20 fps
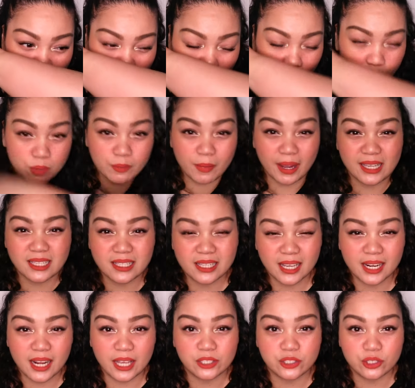on my
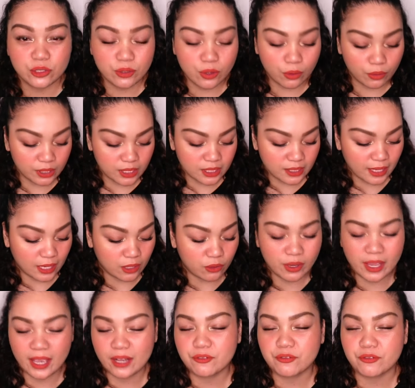skin, I do notice that,
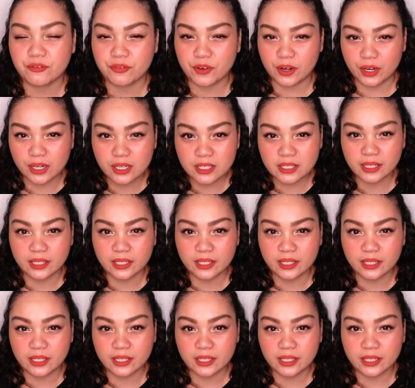okay, at first,